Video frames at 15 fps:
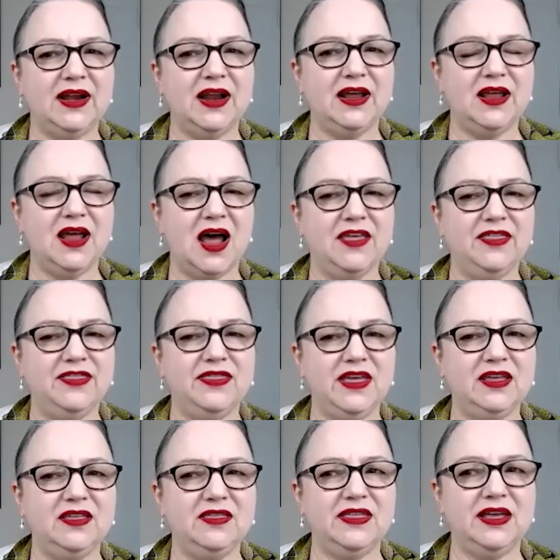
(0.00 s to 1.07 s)
and I
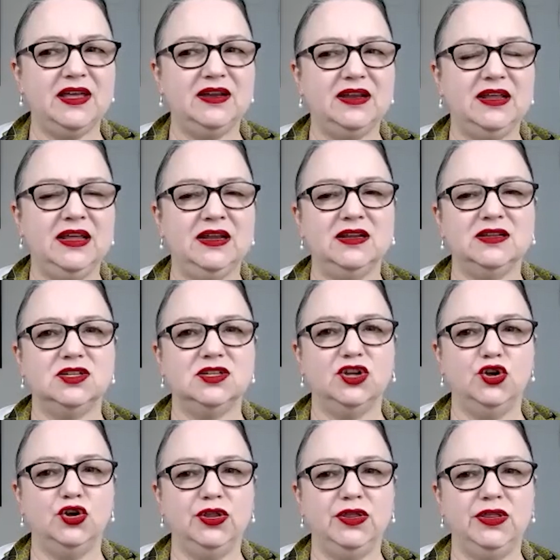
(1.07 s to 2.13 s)
think that it is
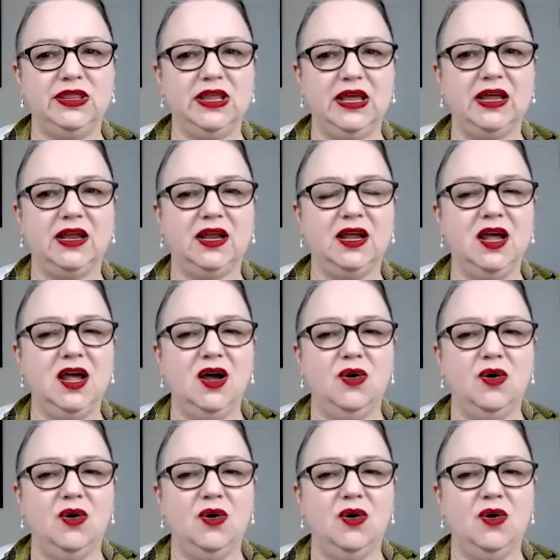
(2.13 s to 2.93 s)
a good thing.